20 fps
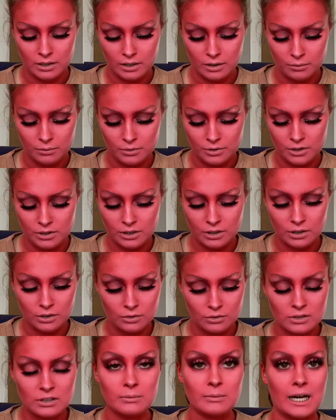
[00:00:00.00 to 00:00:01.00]
we're just gonna use
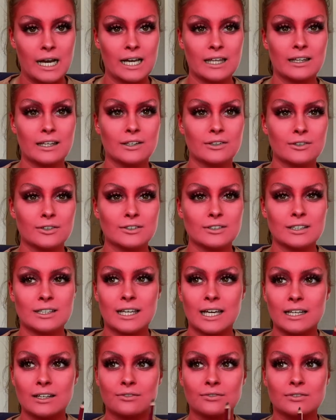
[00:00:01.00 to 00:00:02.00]
some eyeliner to
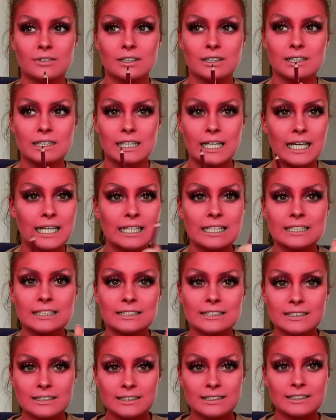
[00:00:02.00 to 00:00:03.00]
kind of line
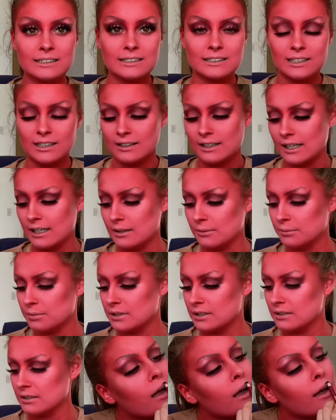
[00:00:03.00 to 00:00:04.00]
the lips.